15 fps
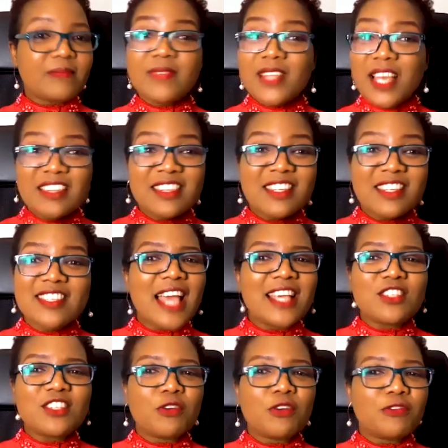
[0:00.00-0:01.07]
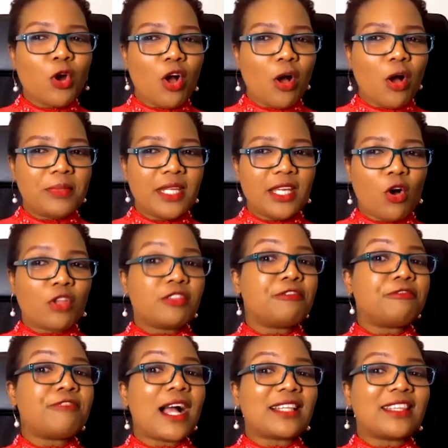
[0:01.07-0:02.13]
The size of your company or the
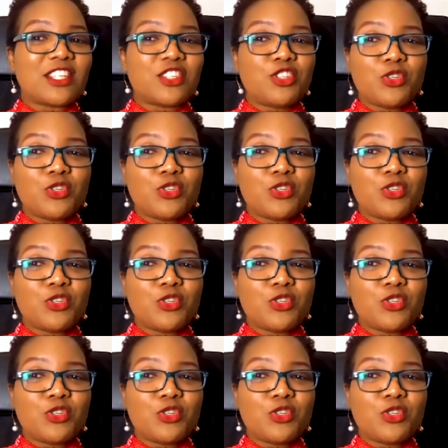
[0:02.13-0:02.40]
fact